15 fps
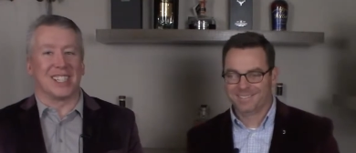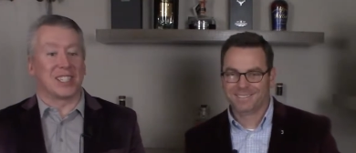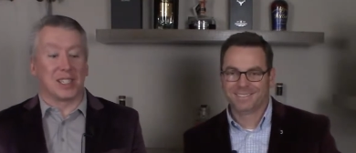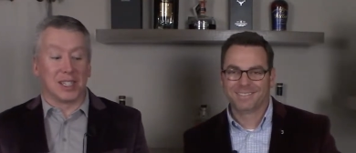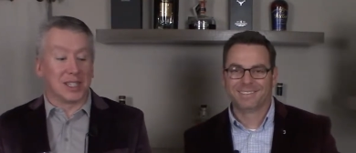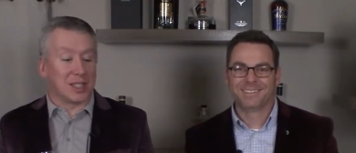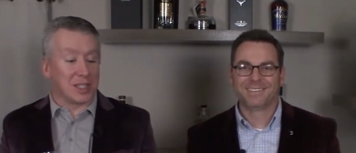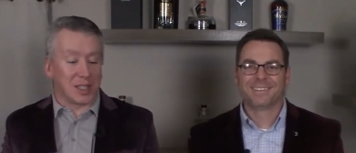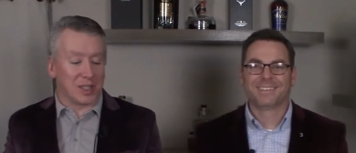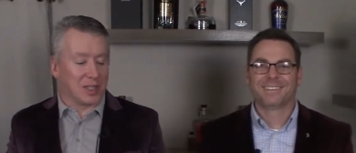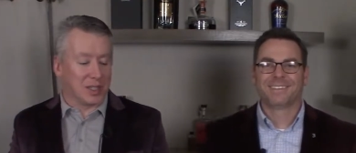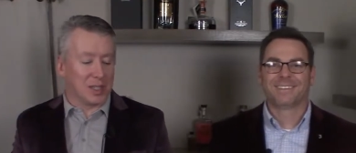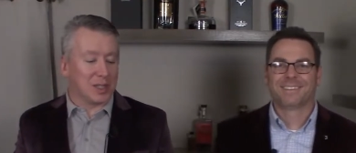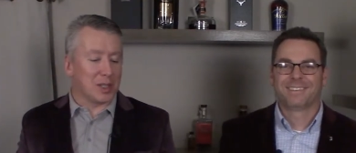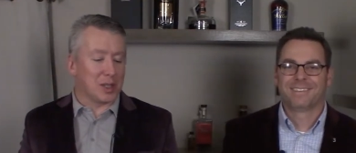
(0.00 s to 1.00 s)
Speaker 1: that this is
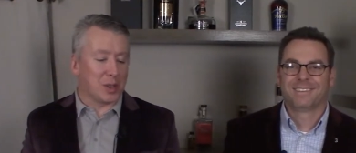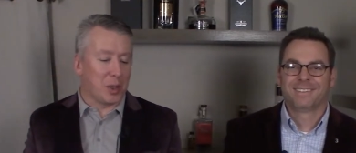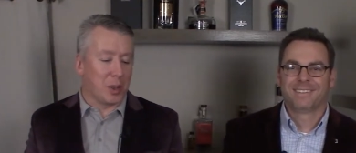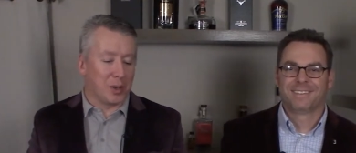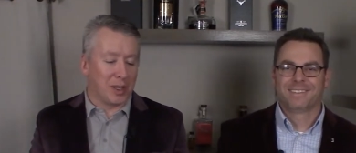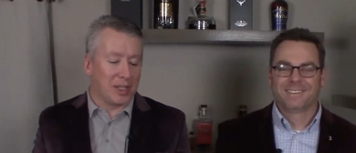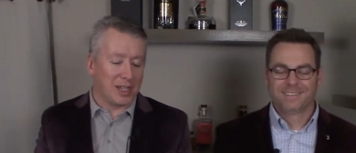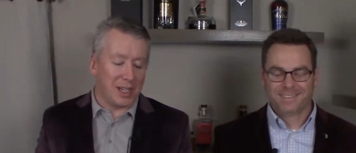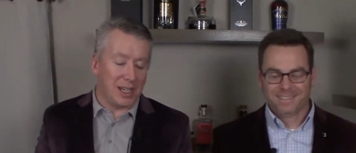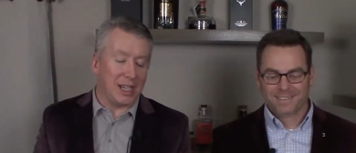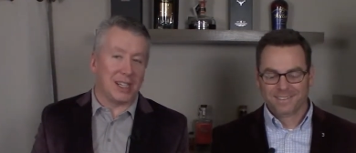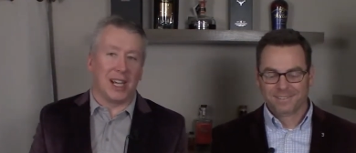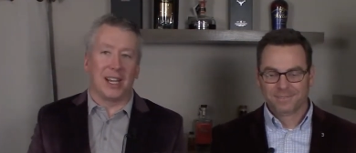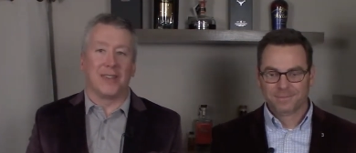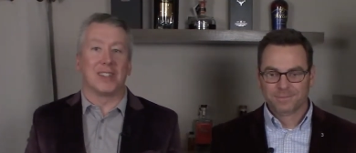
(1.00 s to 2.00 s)
this is totally any
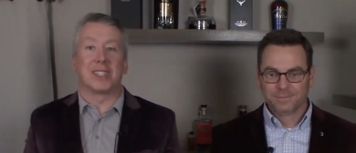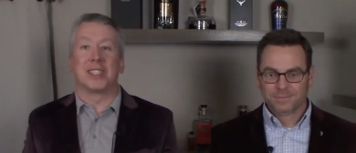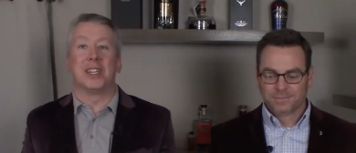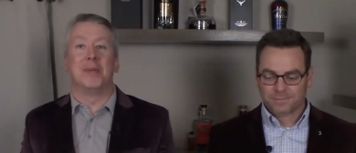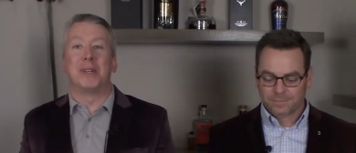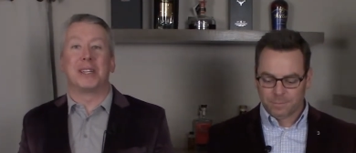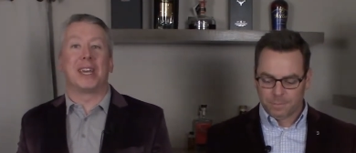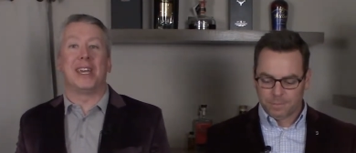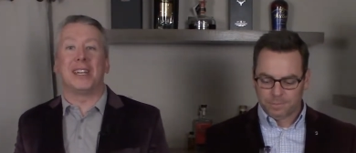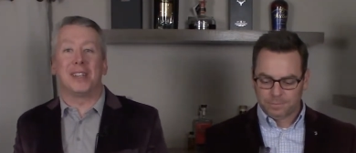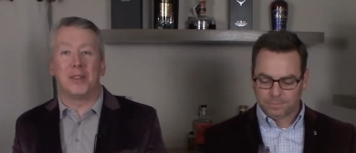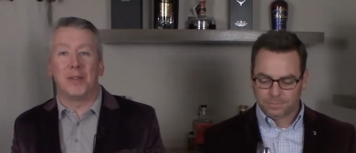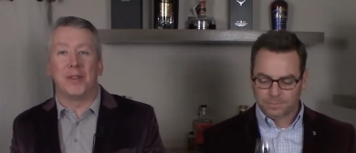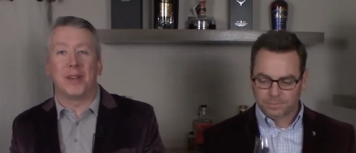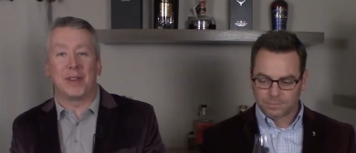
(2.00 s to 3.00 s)
kind of a cinnamon candy
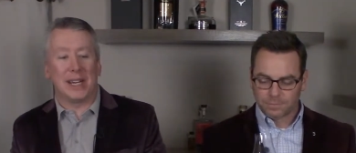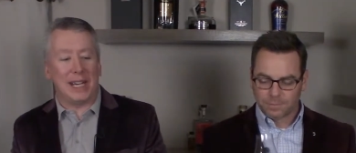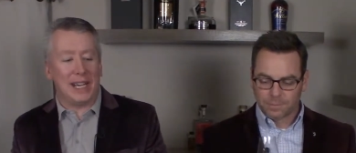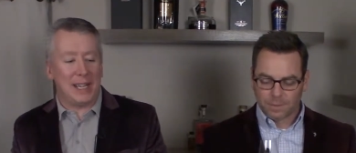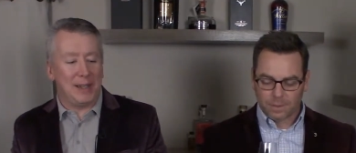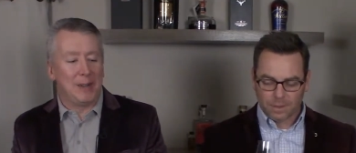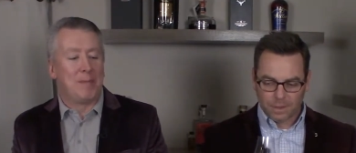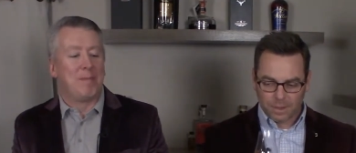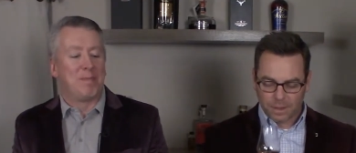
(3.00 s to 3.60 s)
you've ever had.